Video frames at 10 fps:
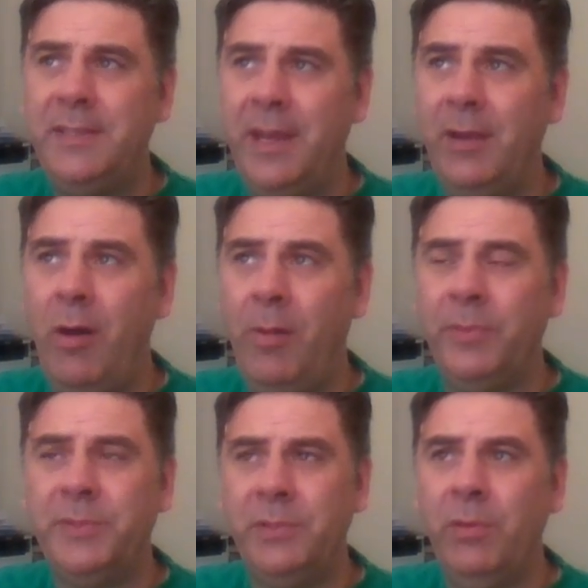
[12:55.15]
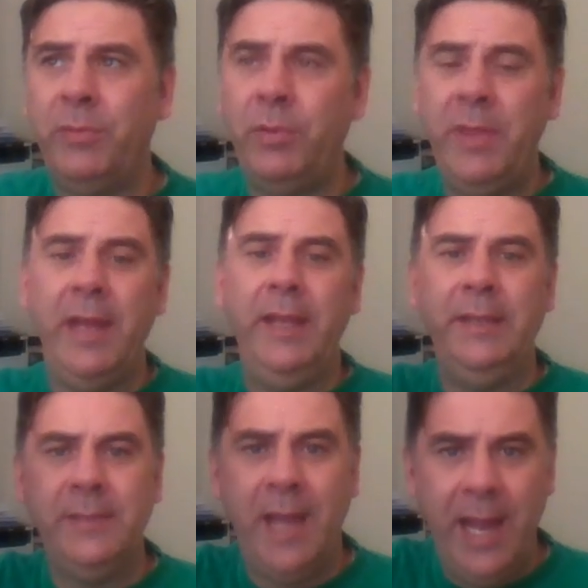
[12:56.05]
I almost go through that
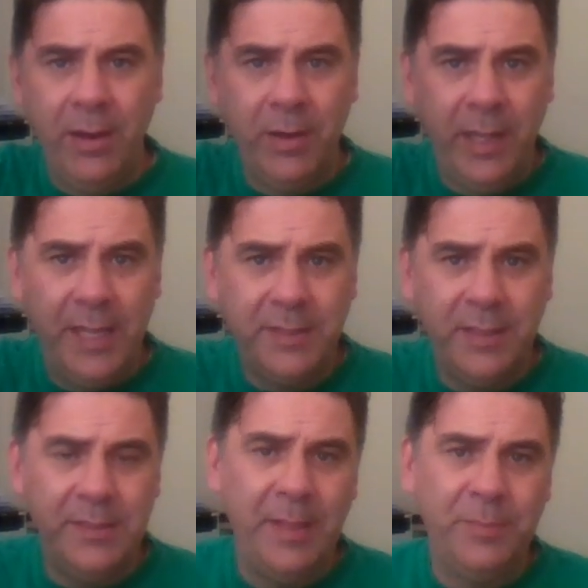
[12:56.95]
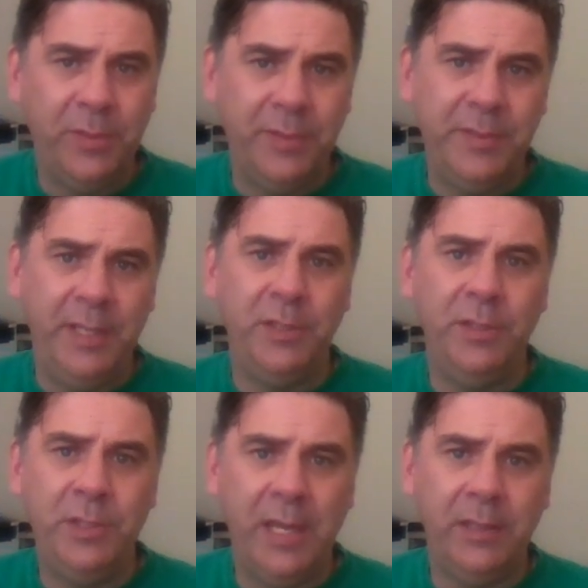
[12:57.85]
entire case conceptualization
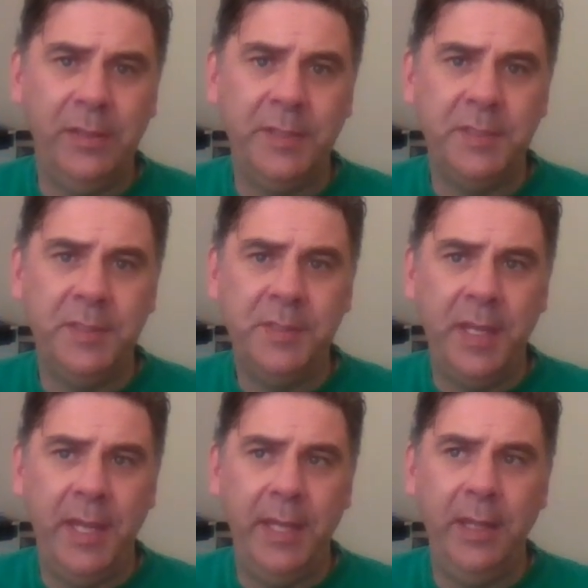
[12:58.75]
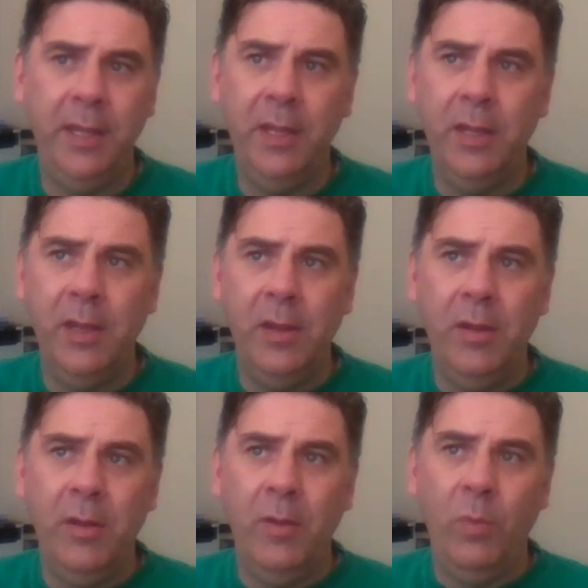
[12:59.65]
checklist and say,
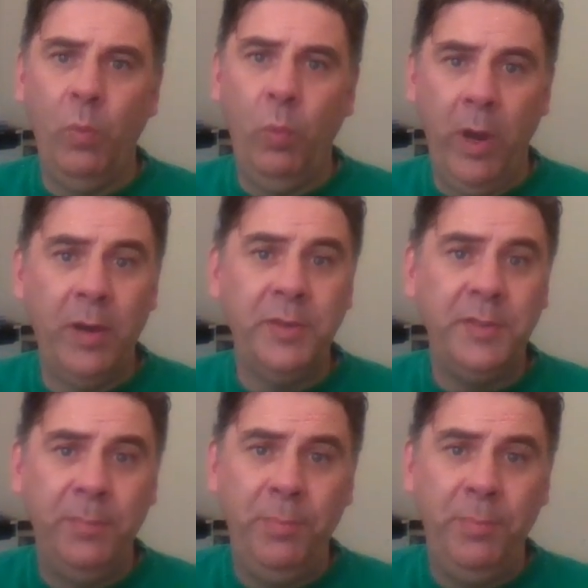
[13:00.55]
where's the